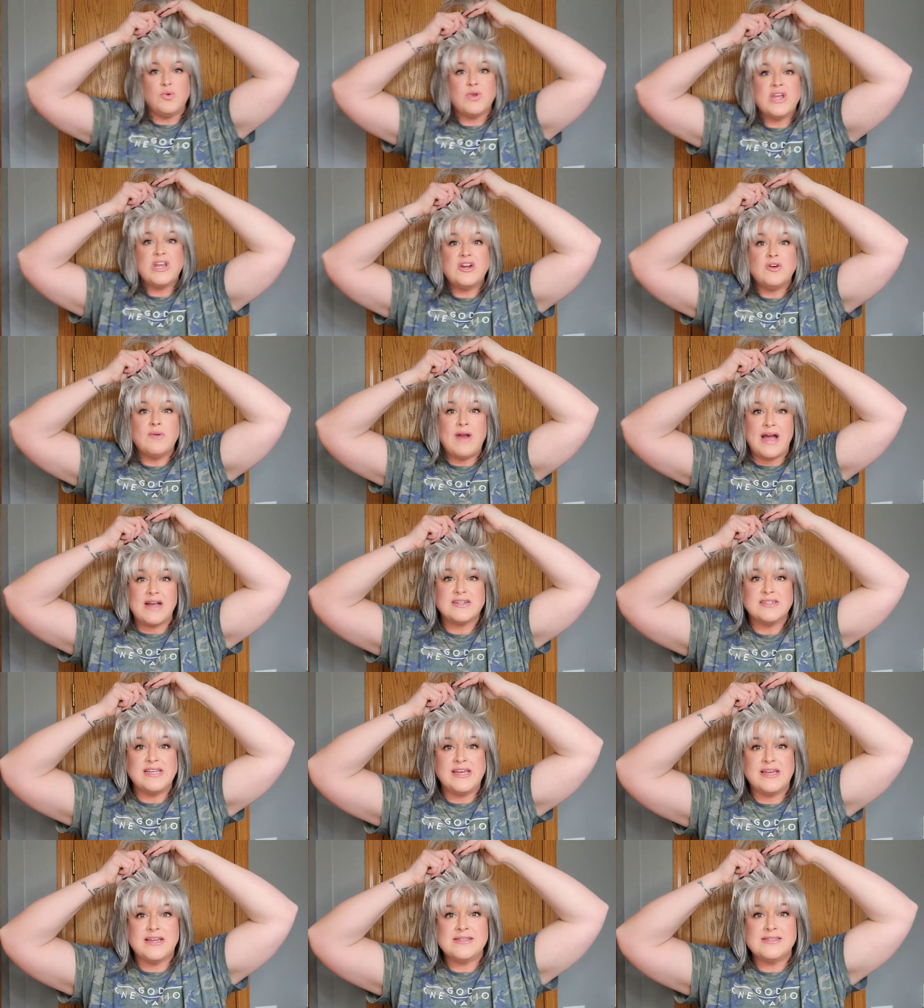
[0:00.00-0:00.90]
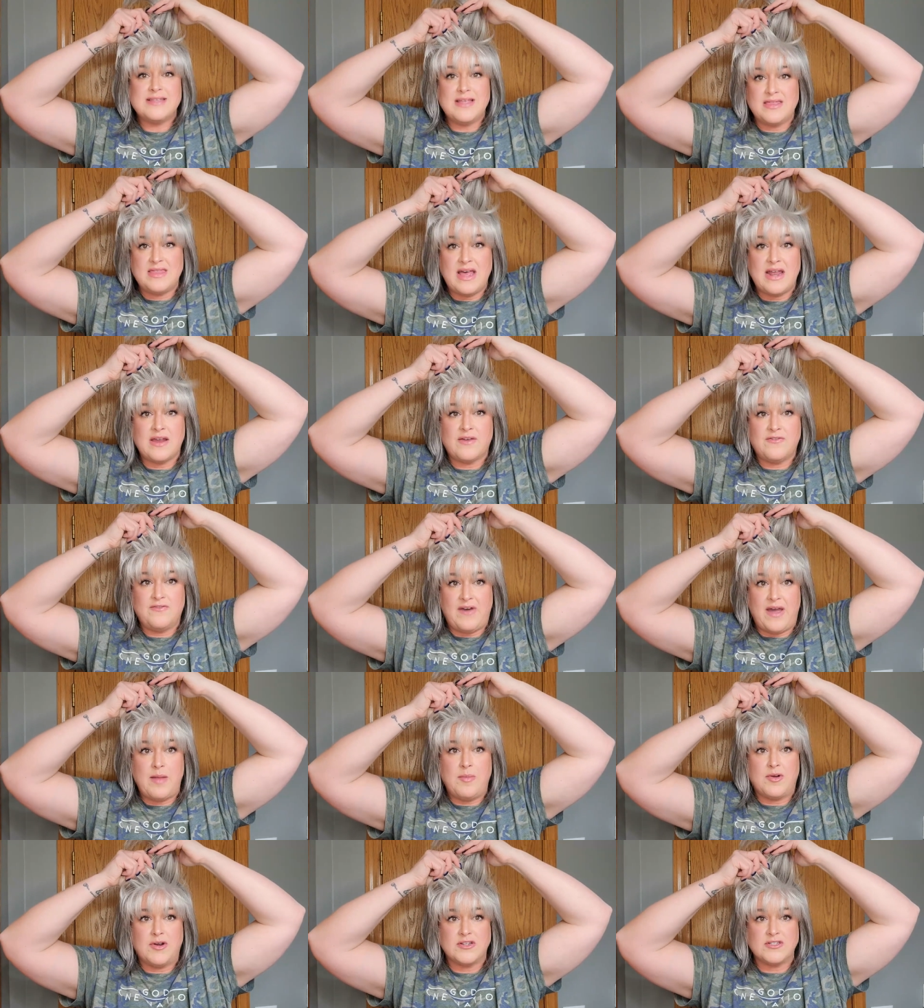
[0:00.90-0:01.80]
redirecting synthetic
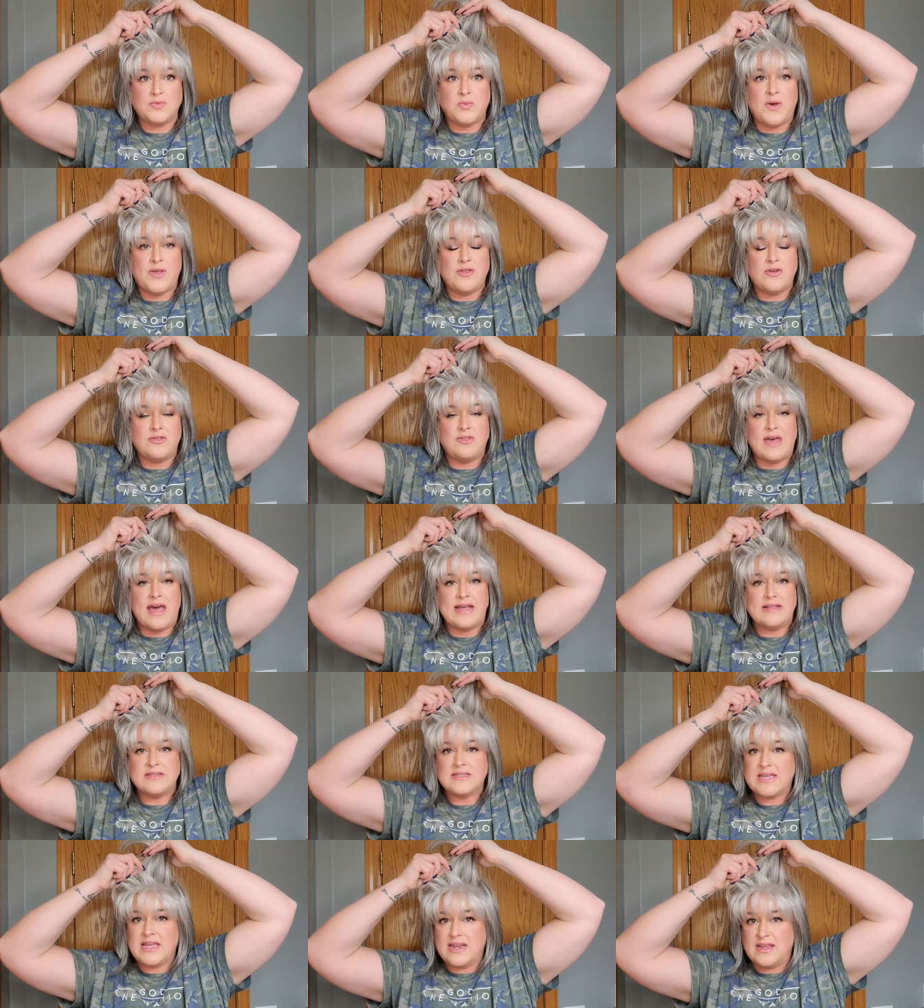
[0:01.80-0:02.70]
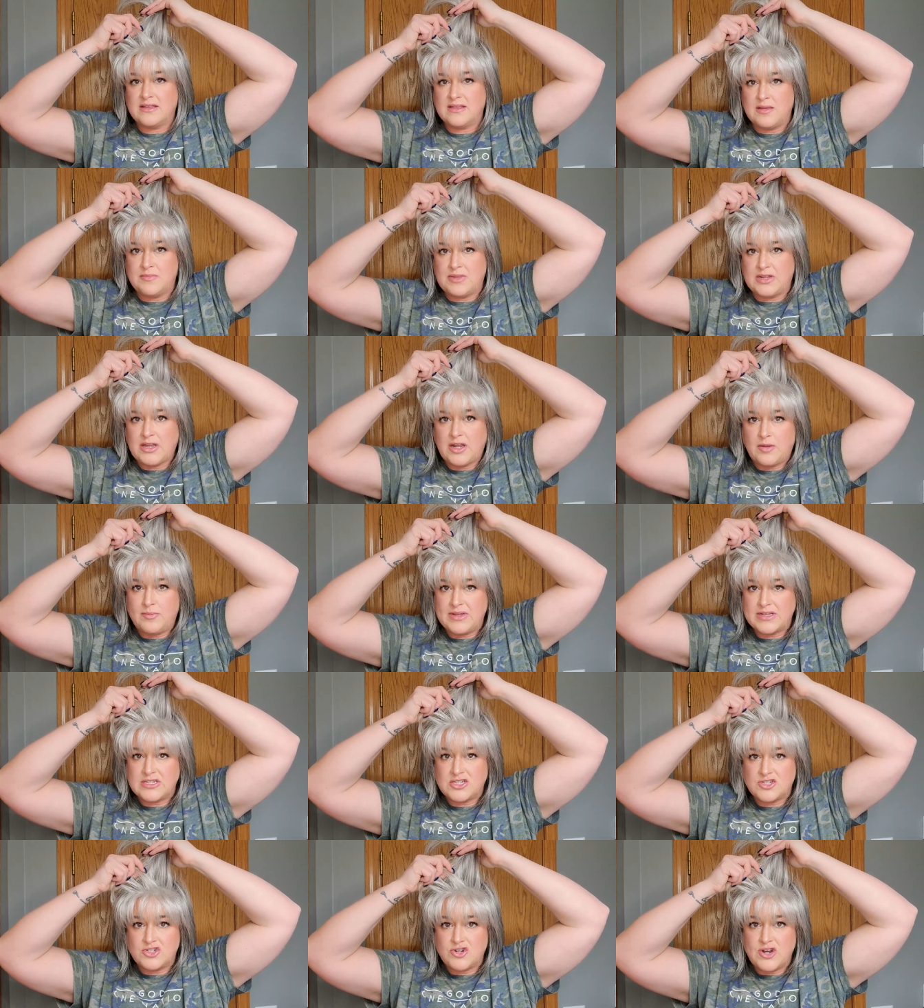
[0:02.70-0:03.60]
fibers, whether that's getting them a little
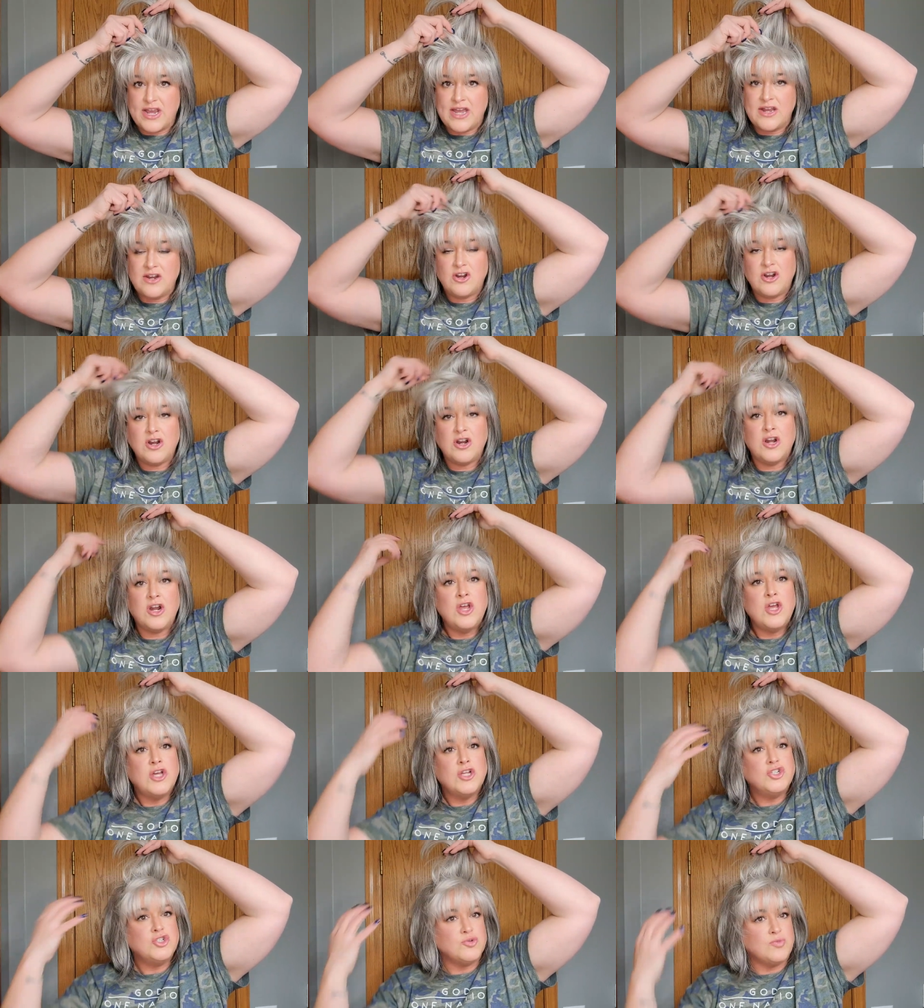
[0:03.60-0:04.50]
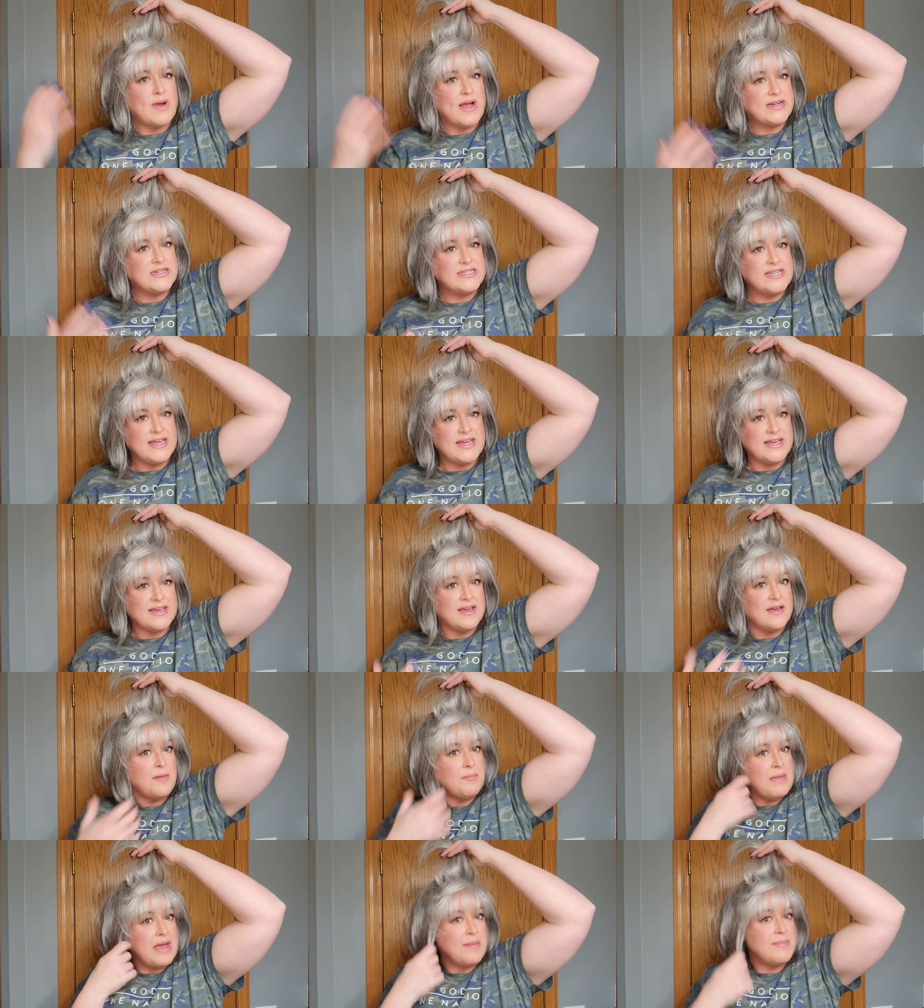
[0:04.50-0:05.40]
bit straighter,
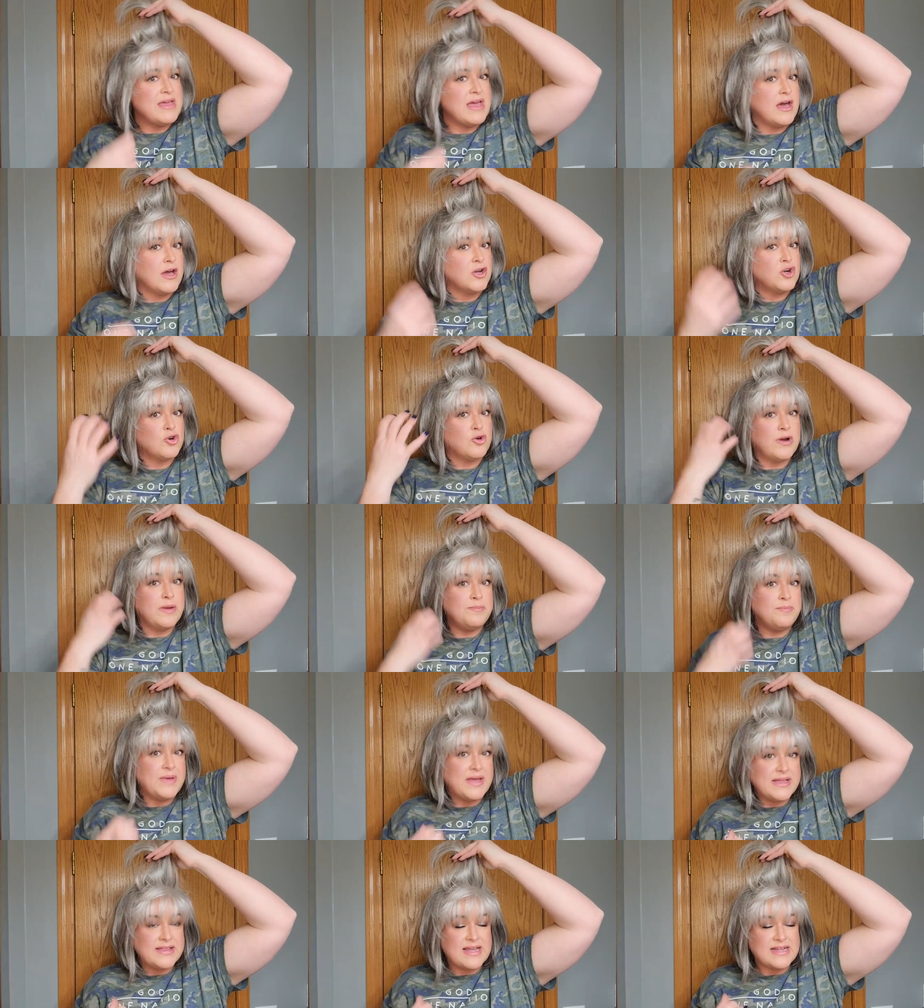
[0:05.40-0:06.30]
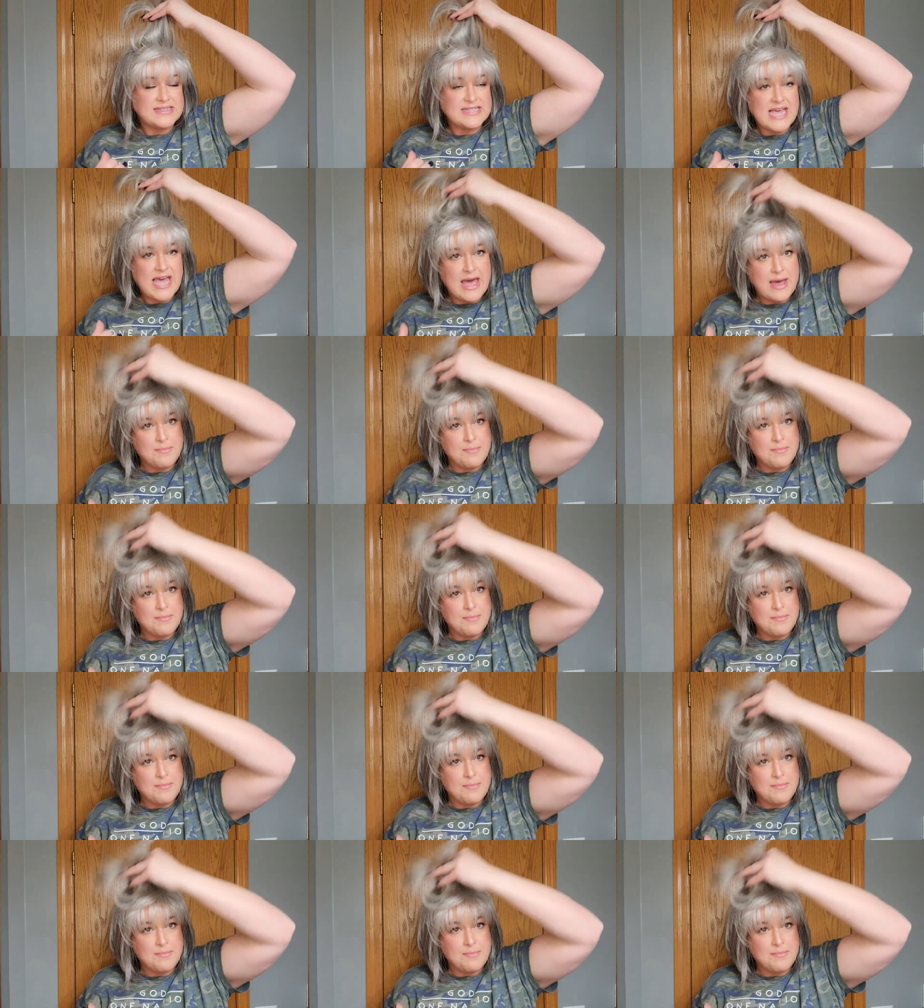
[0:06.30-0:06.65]
directing maybe a crimping that's